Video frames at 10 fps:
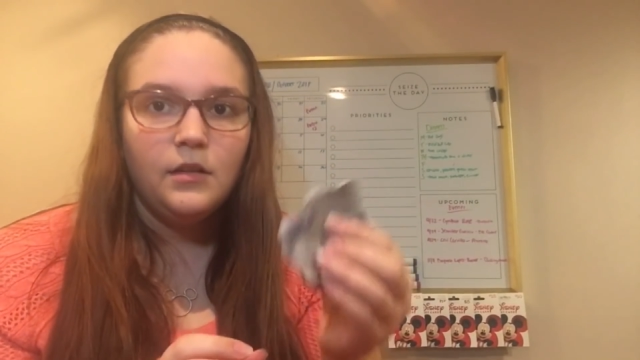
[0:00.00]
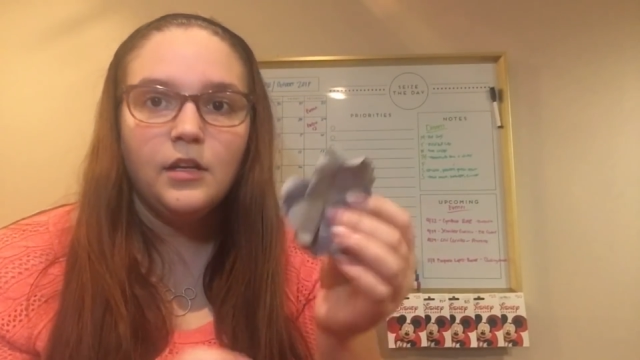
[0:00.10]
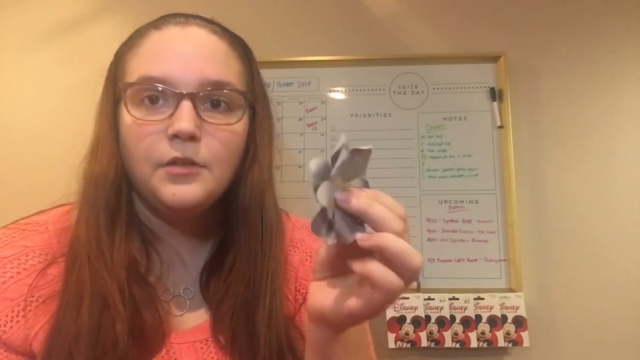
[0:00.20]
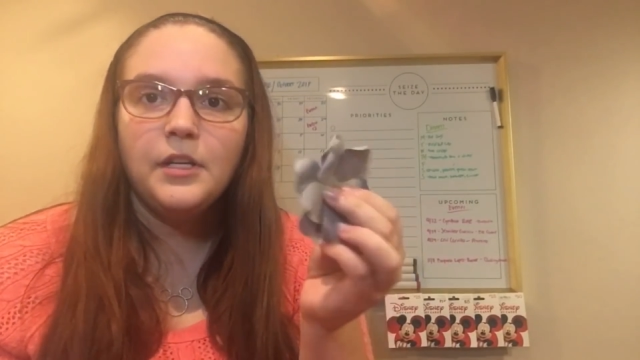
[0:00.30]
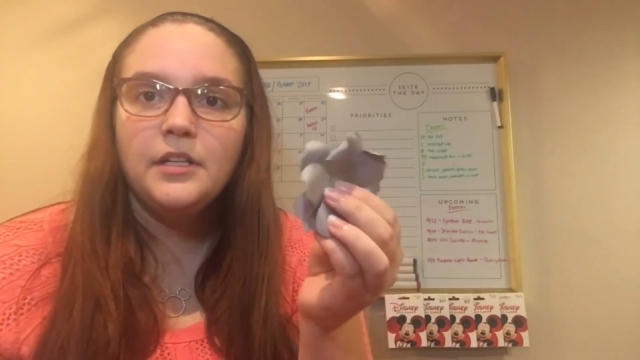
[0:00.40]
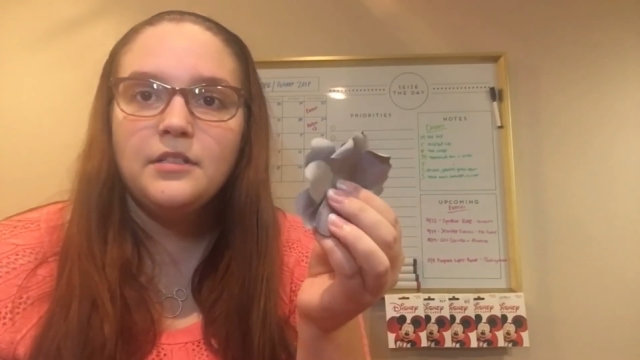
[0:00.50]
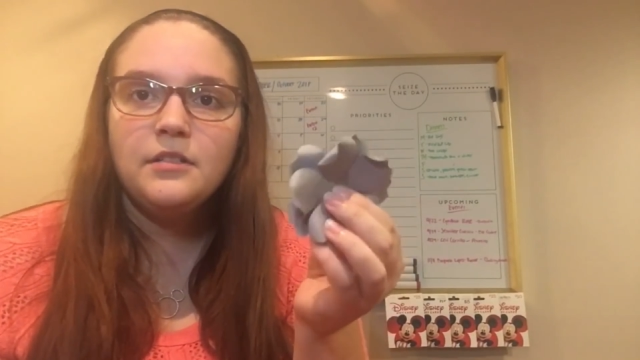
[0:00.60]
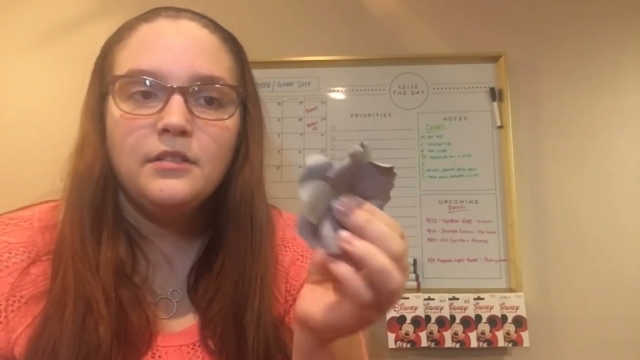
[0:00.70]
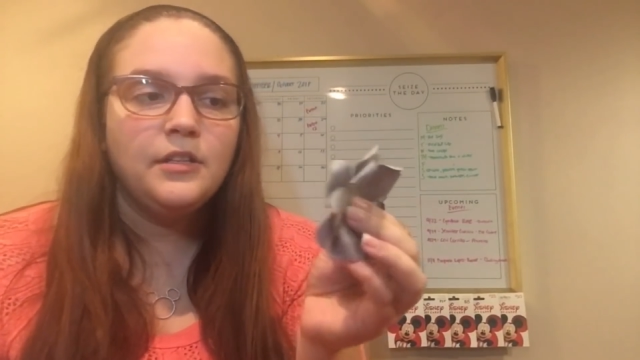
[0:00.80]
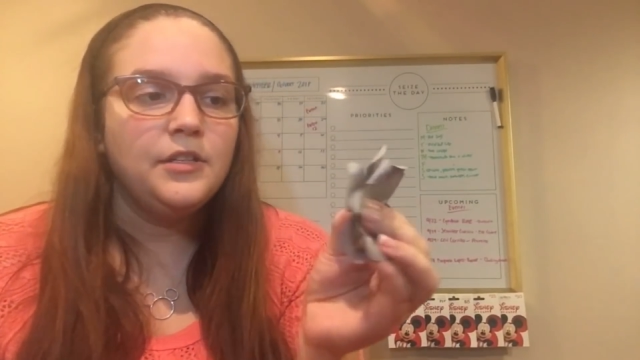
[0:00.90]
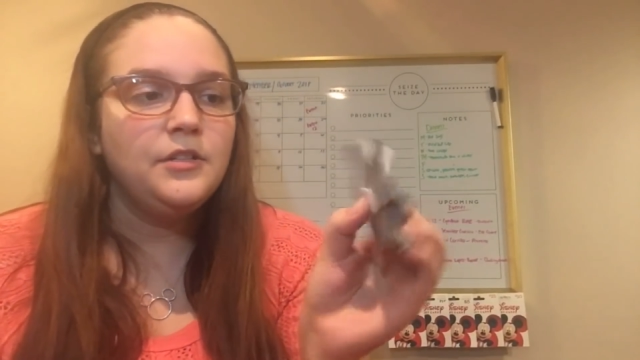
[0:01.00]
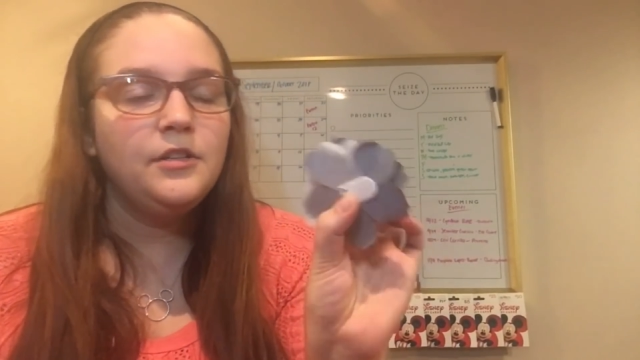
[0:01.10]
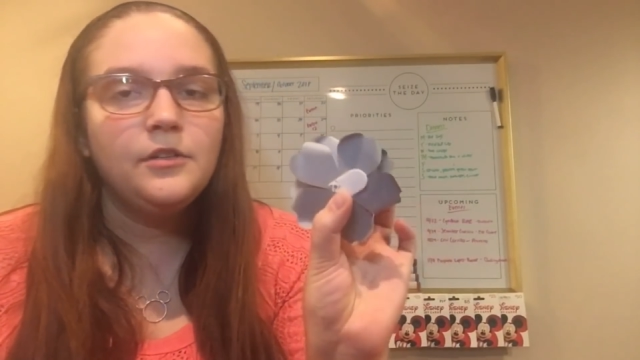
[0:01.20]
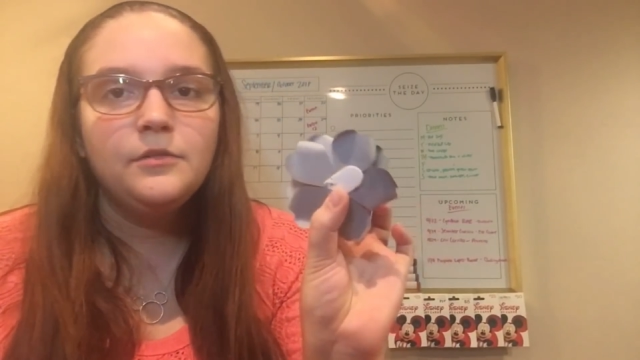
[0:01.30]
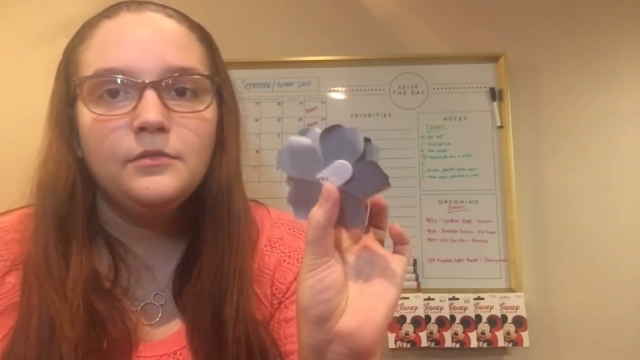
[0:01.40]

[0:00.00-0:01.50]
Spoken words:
Alright, there you go.